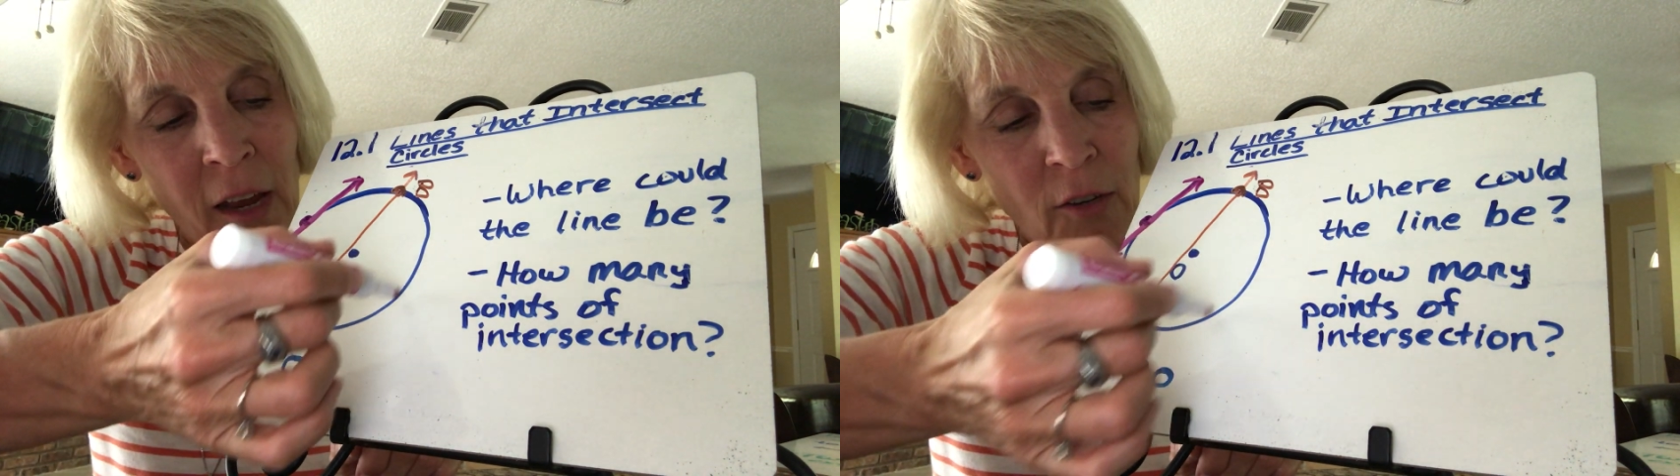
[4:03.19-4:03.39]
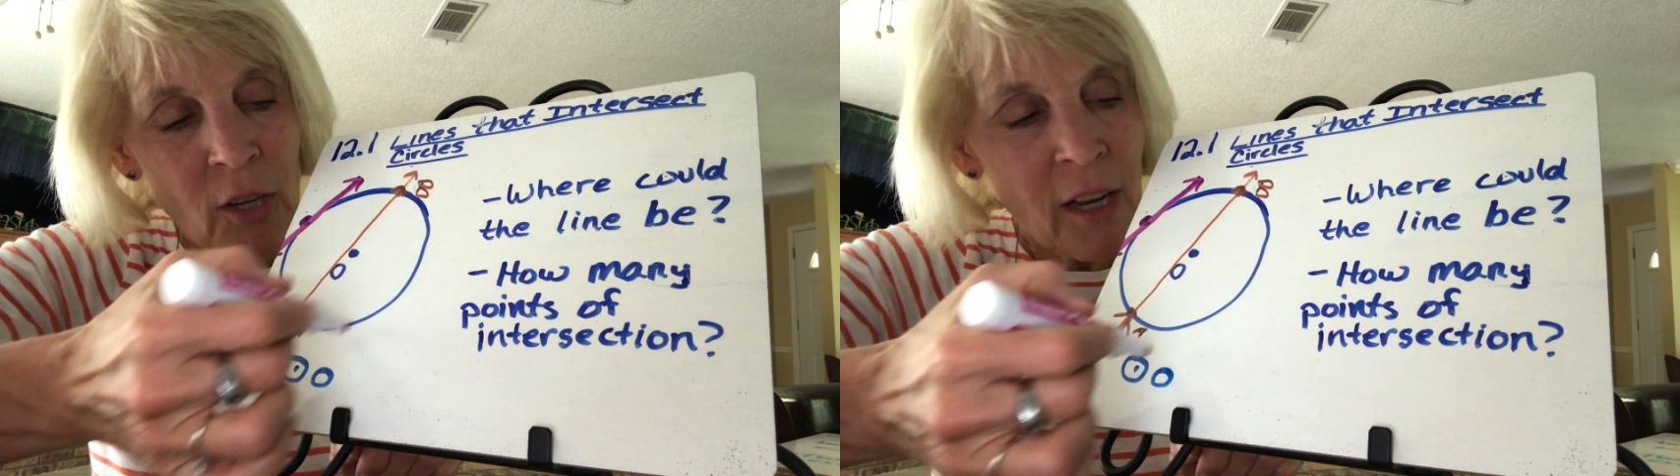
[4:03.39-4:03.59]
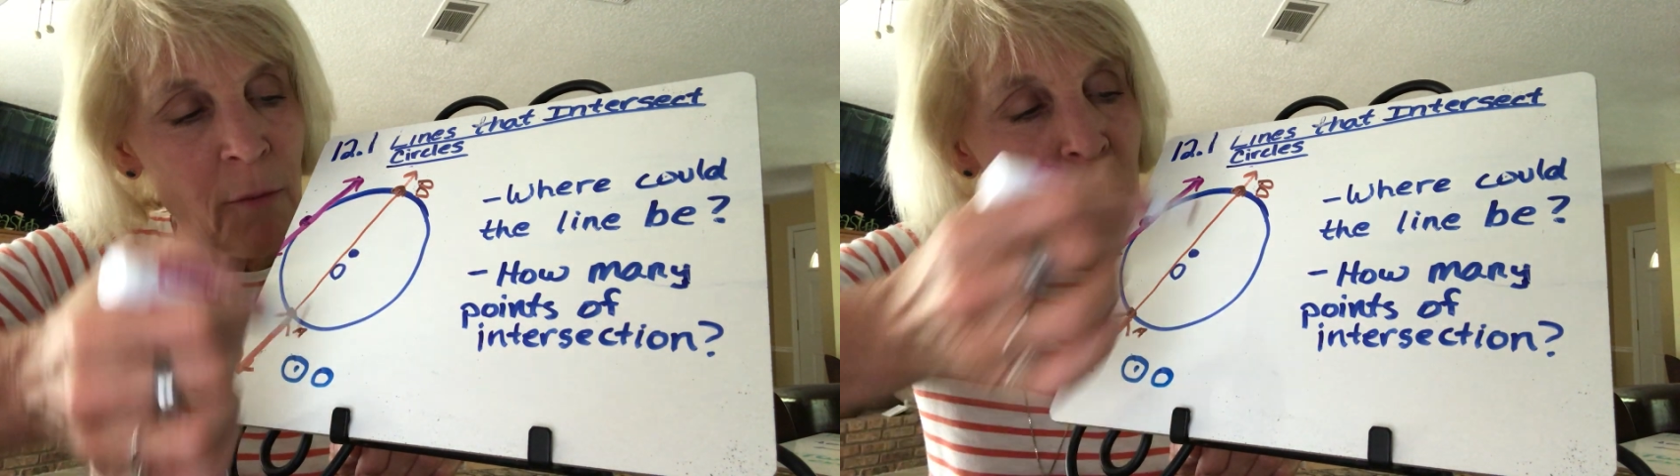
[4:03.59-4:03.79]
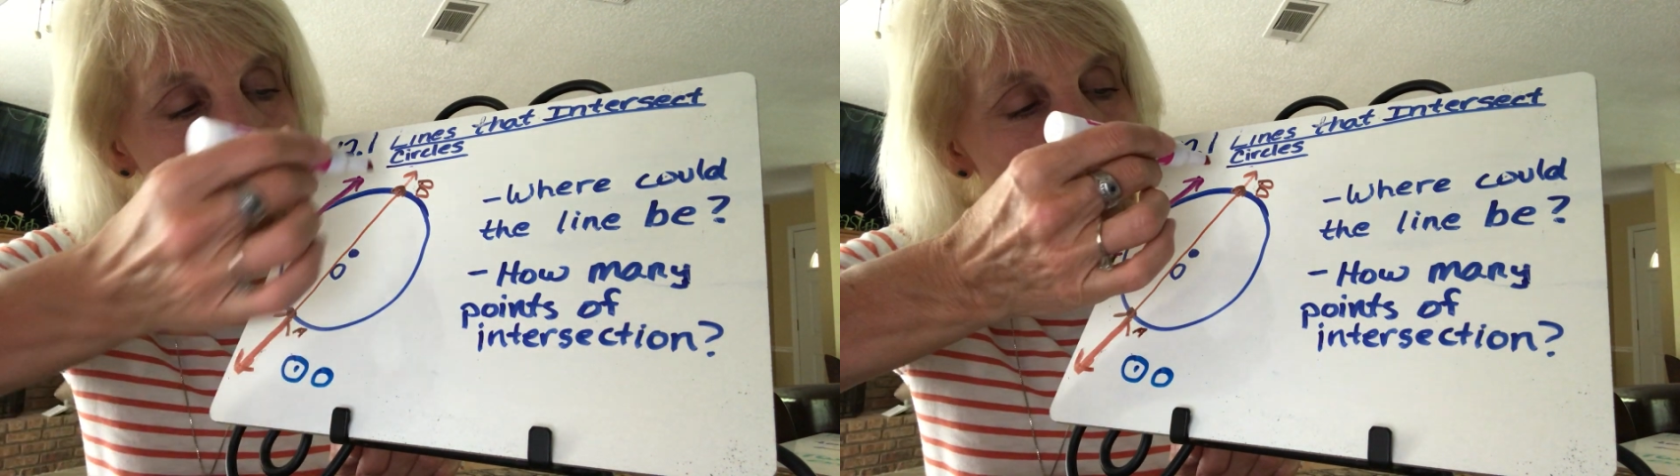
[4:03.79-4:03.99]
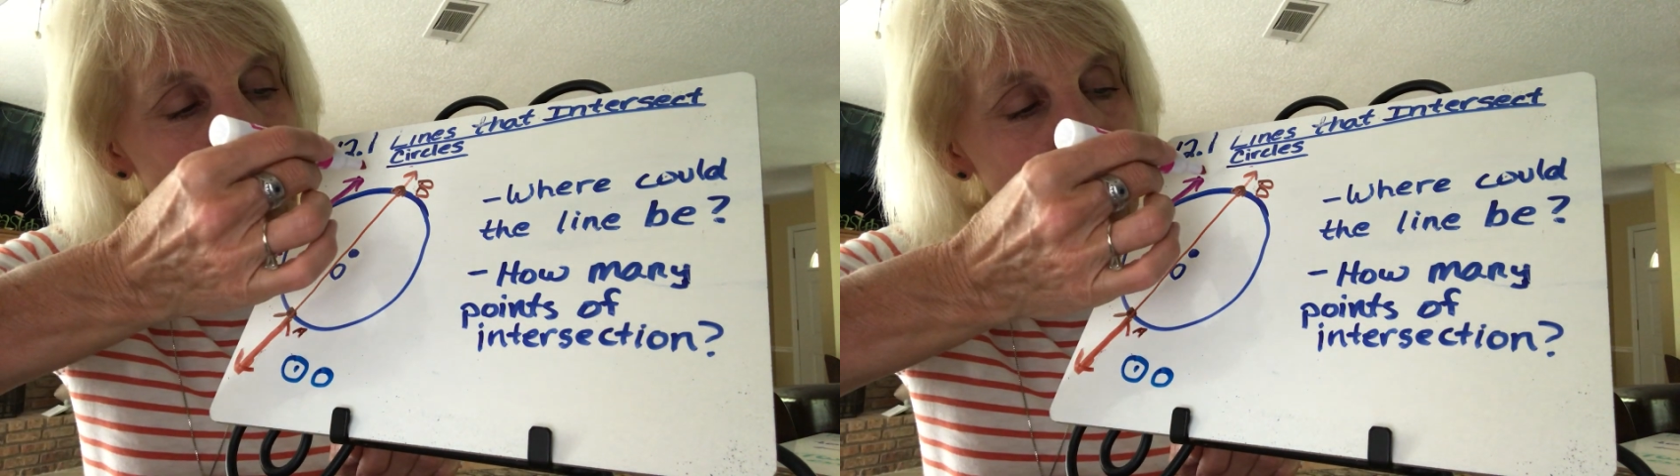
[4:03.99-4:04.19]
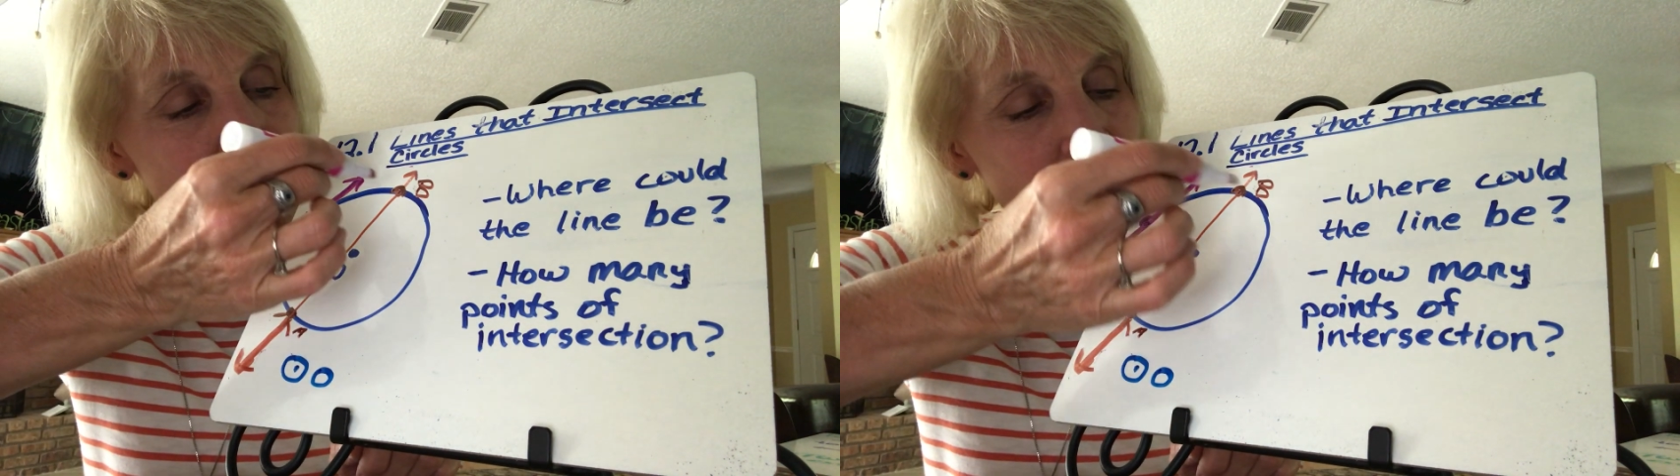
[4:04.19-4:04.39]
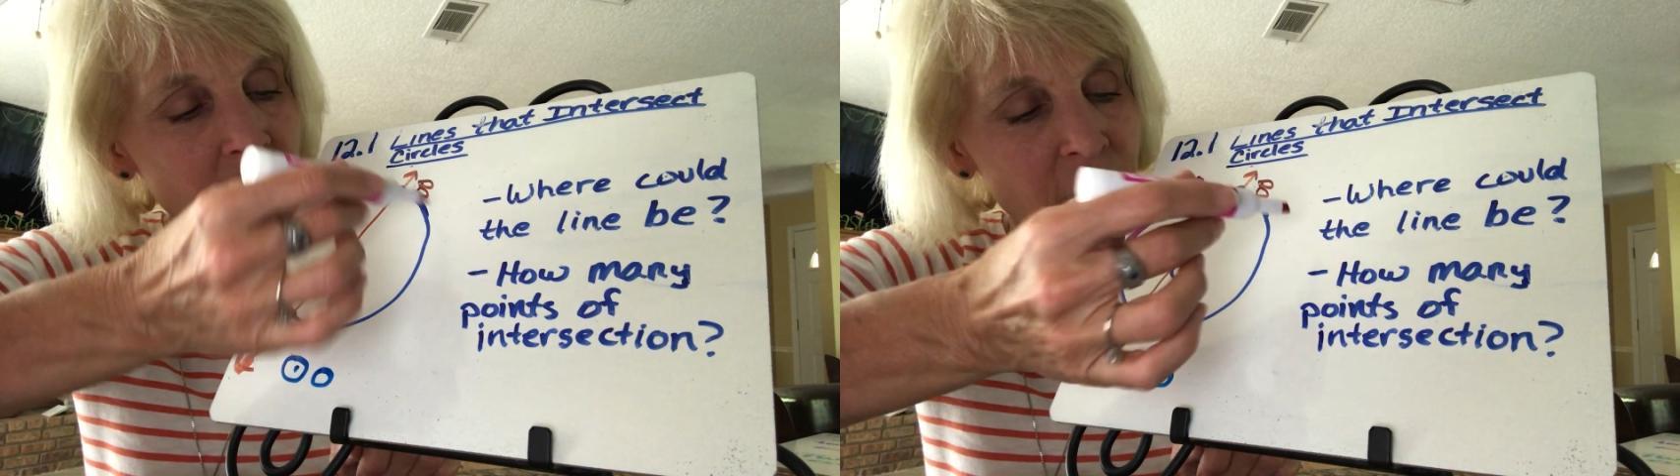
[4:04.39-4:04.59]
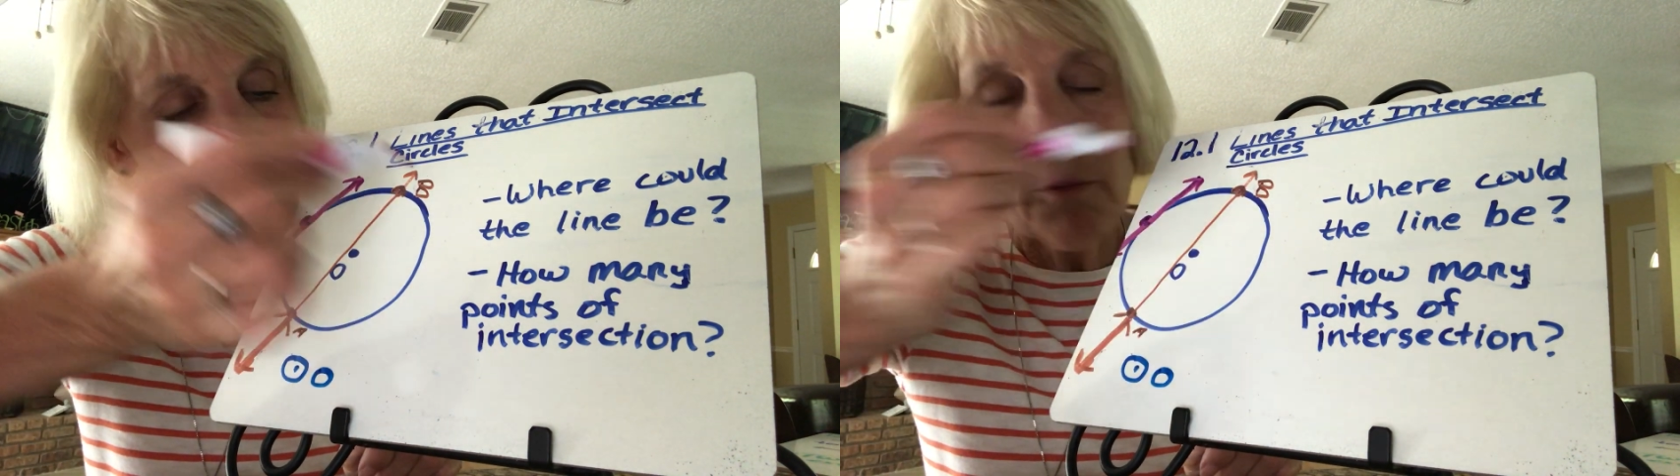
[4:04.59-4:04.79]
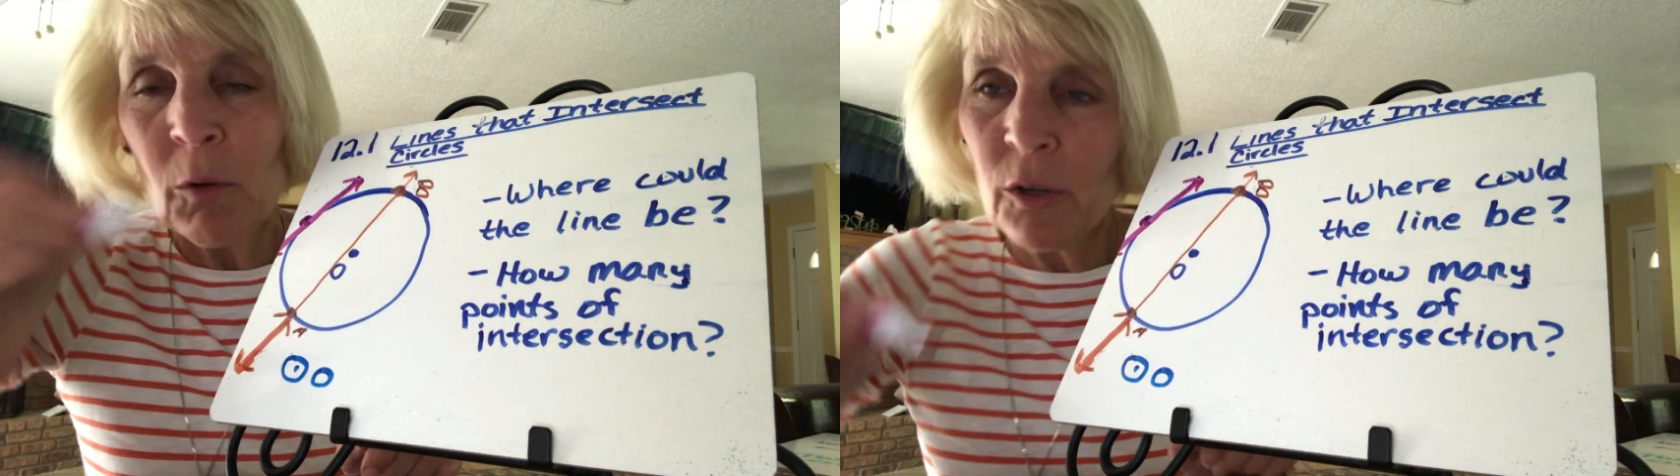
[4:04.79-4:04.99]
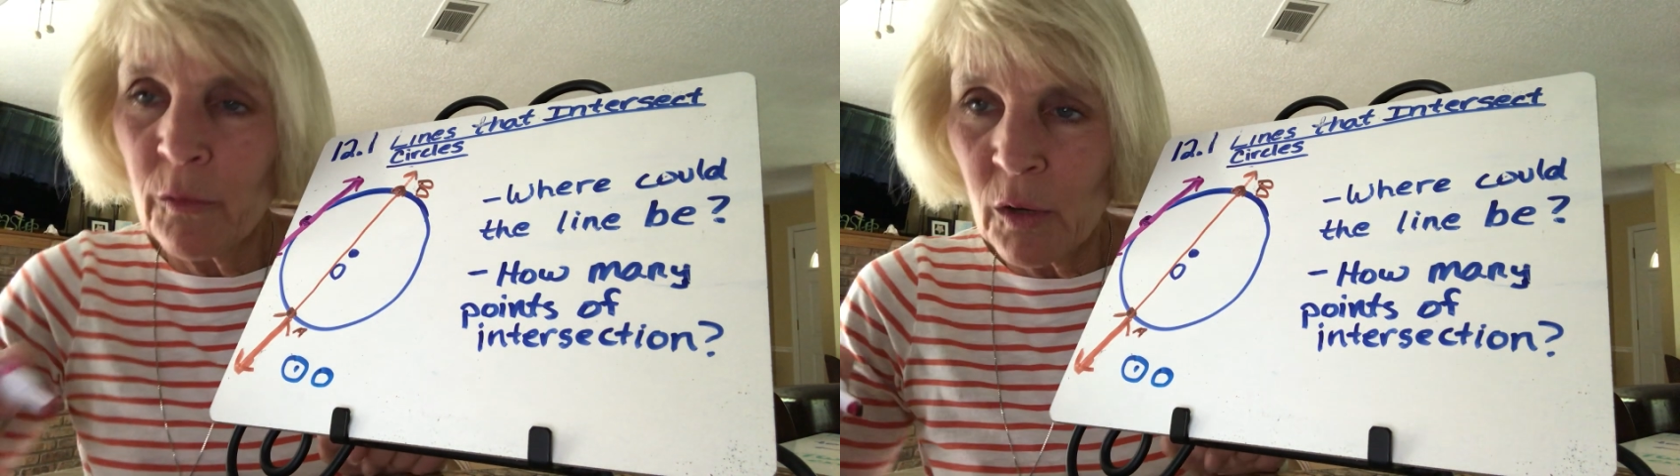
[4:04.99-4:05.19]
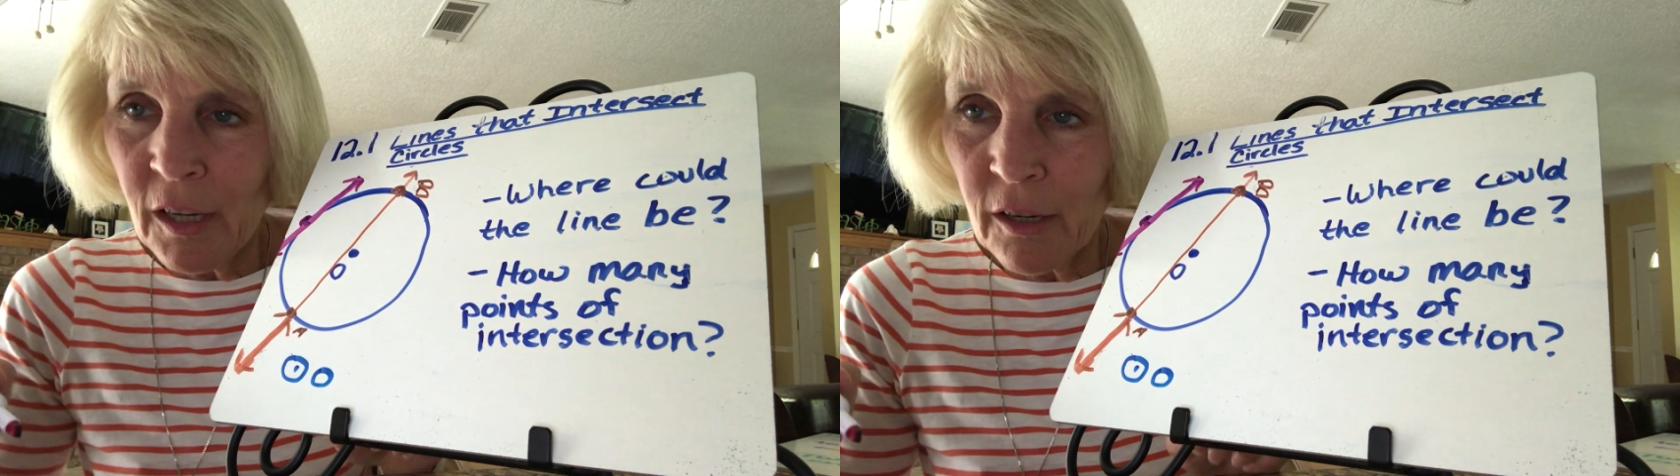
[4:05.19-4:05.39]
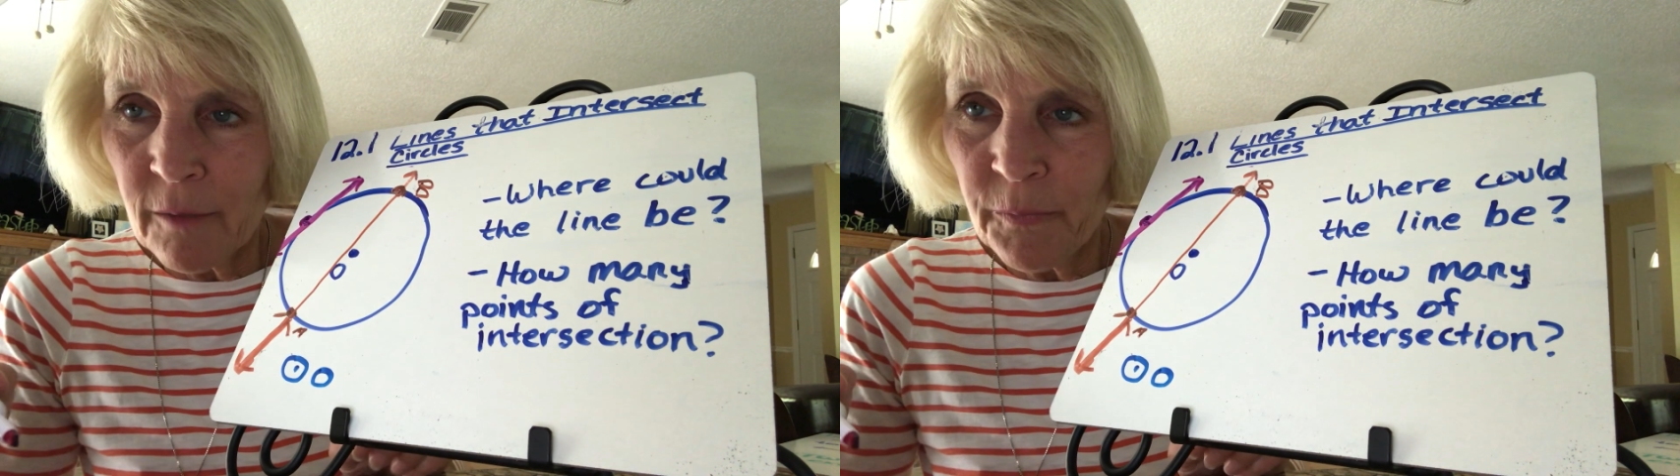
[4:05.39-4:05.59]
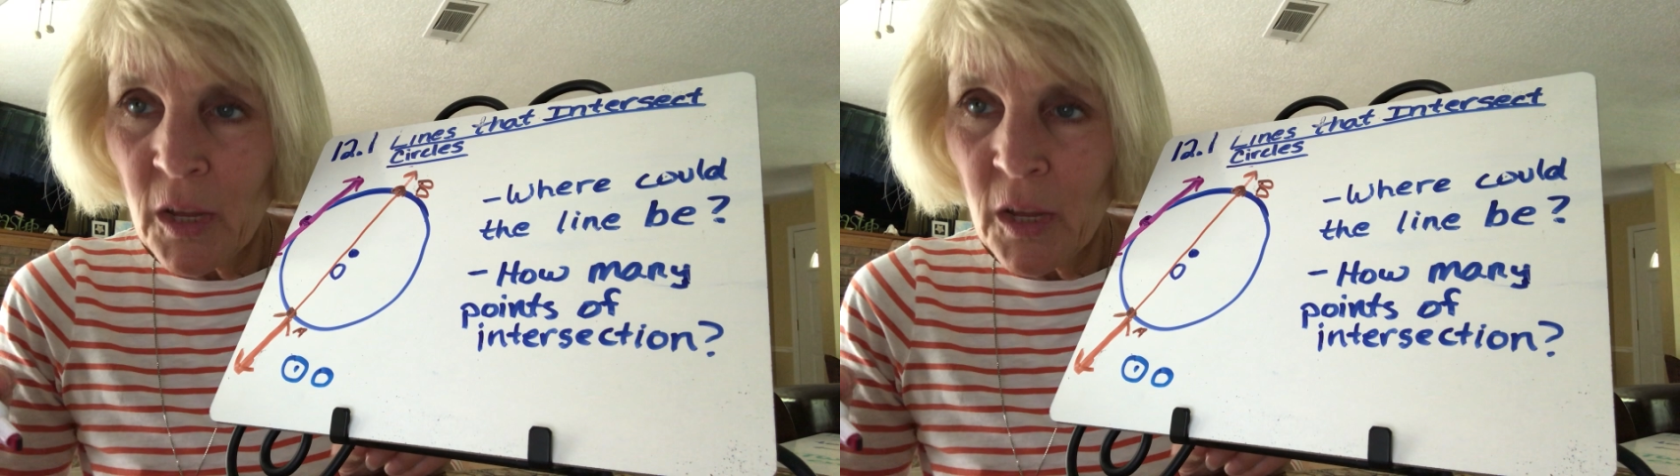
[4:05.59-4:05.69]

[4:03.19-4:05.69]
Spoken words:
I could have one over here, I could have one over here.